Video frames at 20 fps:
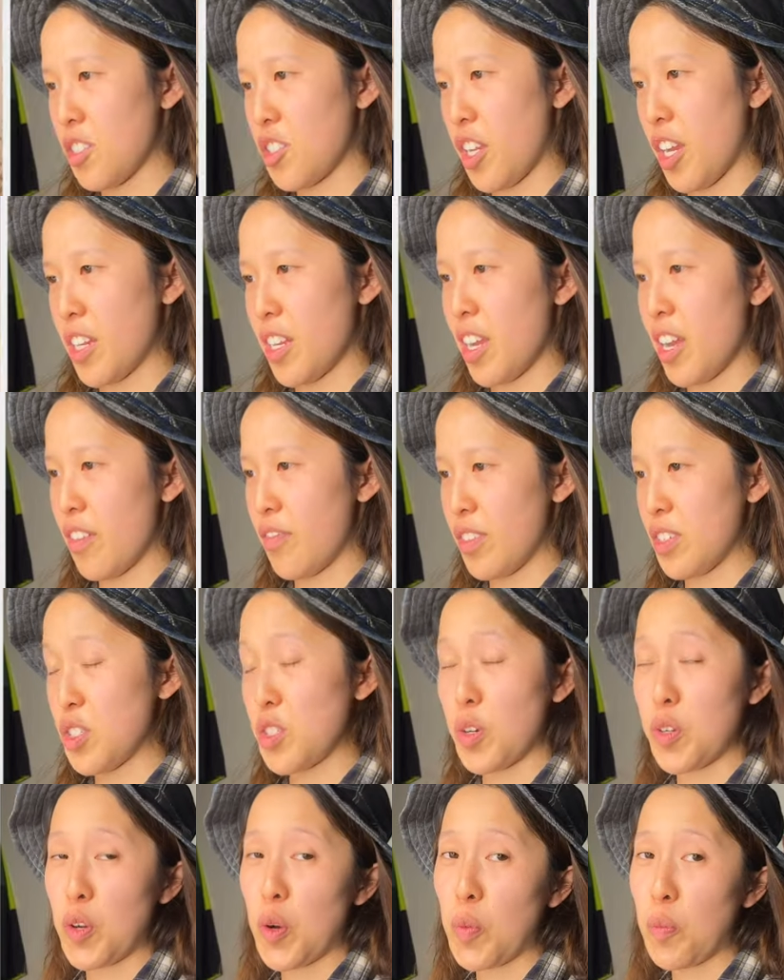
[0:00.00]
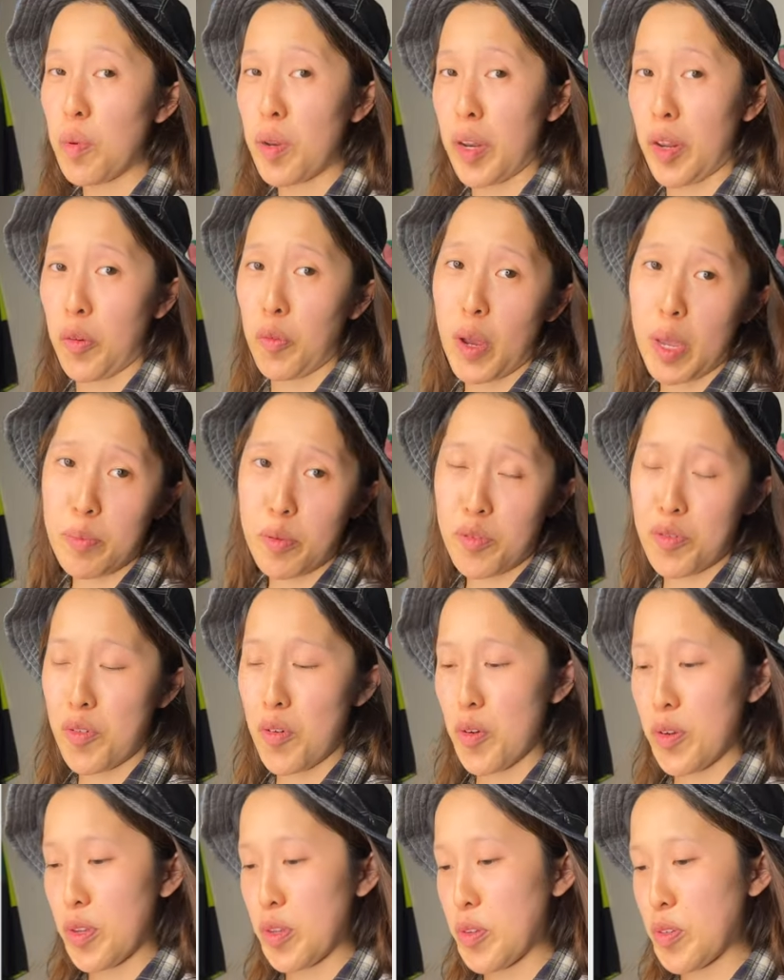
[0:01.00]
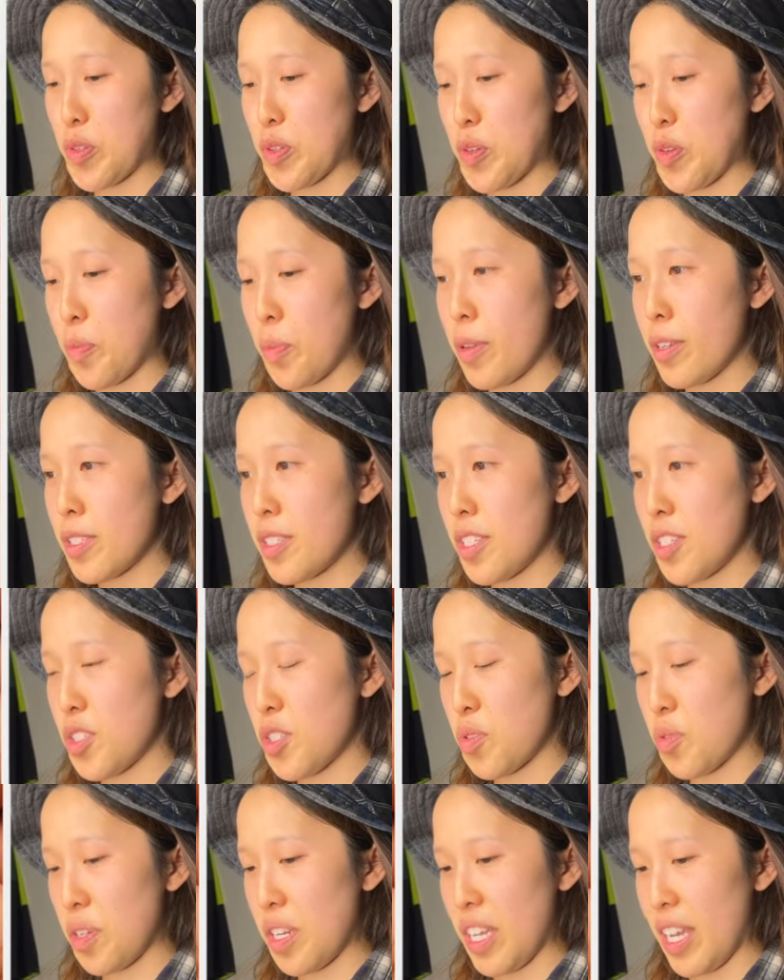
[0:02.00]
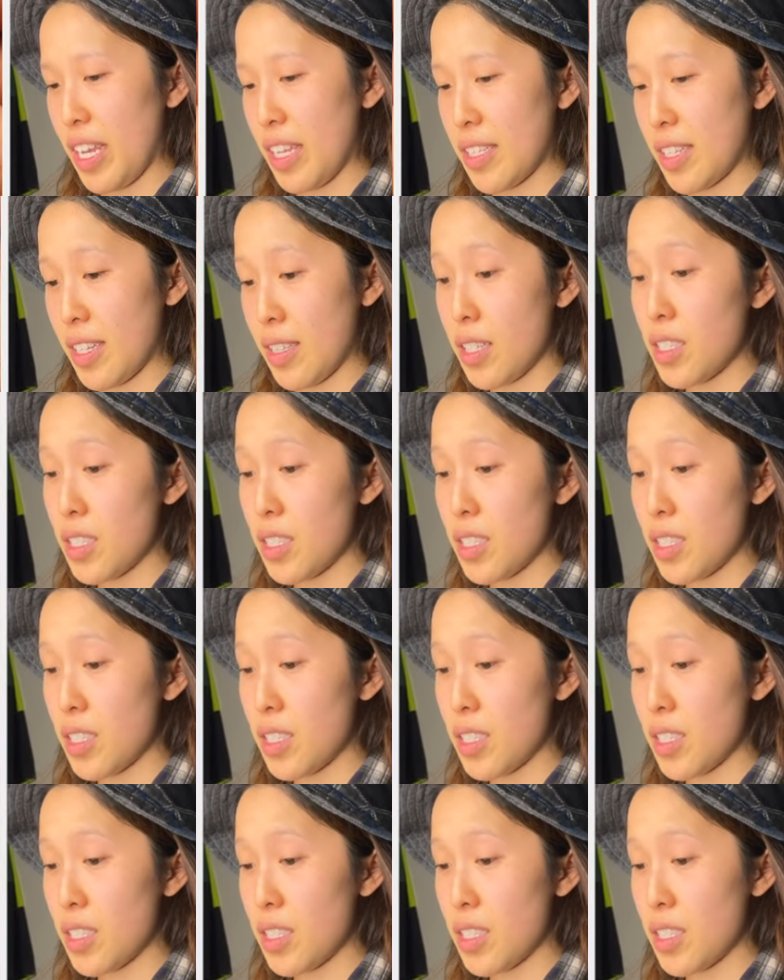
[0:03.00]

Jay and I have enjoyed opening way before YouTube, since 2018.